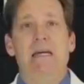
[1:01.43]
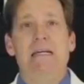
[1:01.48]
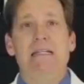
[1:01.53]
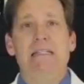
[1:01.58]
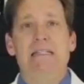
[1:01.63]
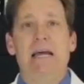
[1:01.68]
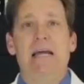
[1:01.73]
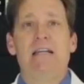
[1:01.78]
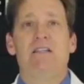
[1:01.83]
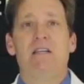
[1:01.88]

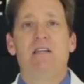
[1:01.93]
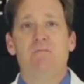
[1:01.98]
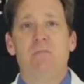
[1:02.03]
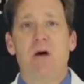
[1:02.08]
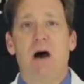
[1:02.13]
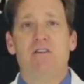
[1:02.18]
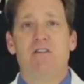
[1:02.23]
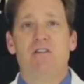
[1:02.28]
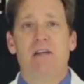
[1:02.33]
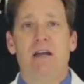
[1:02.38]
Intensity
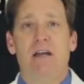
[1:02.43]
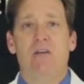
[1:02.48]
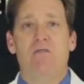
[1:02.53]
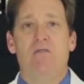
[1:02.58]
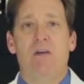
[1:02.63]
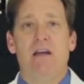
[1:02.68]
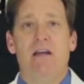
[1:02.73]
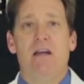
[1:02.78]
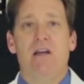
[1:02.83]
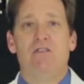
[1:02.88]
modulated
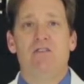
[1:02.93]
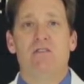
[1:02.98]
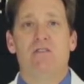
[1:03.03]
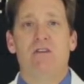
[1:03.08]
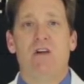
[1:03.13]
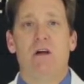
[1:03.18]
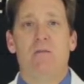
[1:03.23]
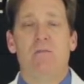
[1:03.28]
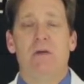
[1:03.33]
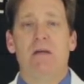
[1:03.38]
radiation
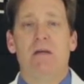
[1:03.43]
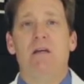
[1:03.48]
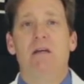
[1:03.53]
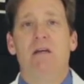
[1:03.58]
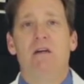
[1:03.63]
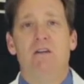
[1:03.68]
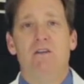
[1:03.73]
therapy